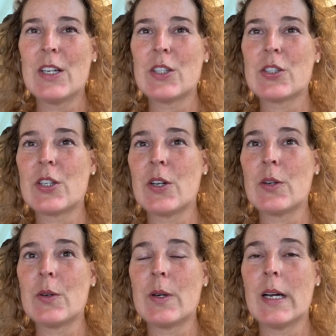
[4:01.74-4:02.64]

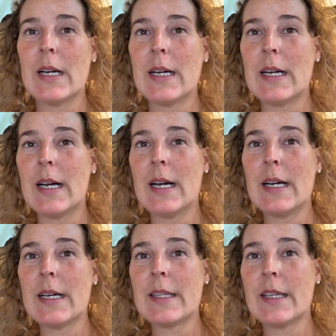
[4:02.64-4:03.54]
So,
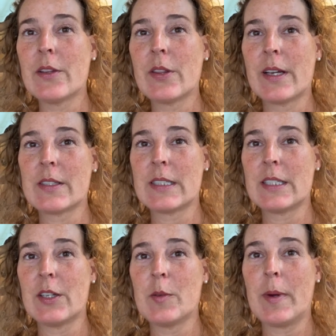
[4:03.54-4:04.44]
the other thing I was going to
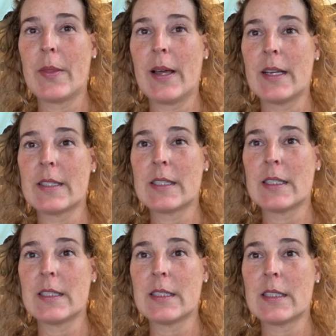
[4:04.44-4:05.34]
tell you about that is
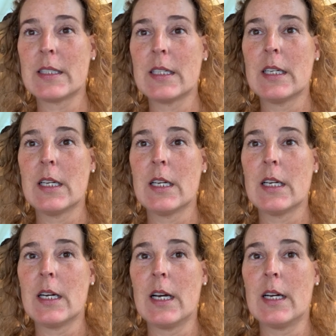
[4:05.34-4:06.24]
that
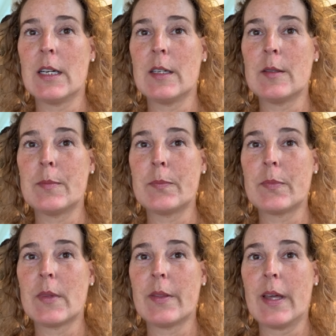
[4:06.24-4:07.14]

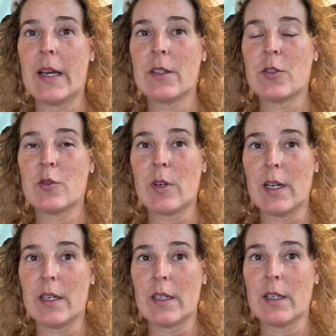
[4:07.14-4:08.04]
that
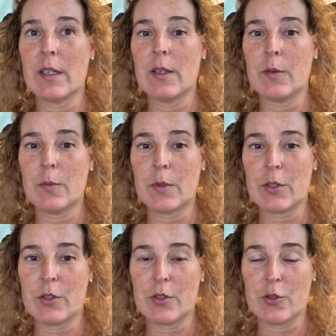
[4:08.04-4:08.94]
drug
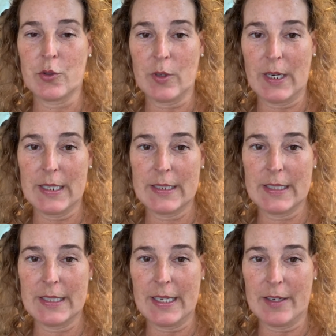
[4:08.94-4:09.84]
we're trying
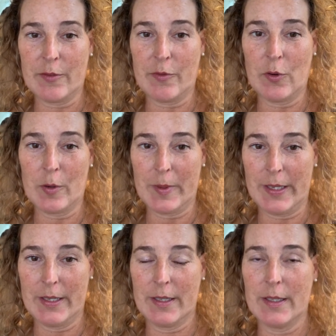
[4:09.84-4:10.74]
to get for
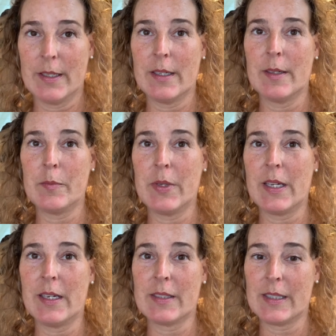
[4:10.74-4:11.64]
me,
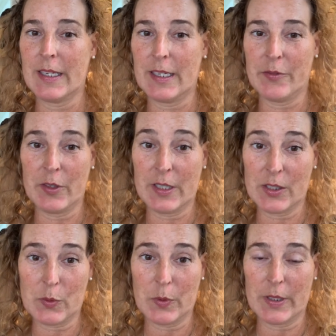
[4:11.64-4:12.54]
because again, if it
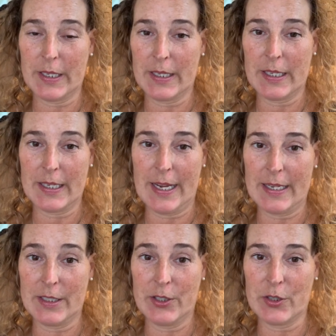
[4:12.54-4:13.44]
does work, it can
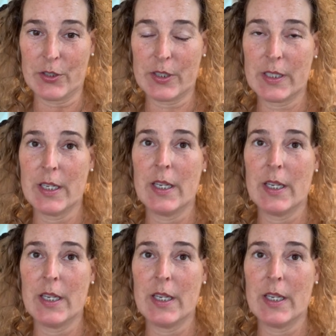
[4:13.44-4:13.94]
add years.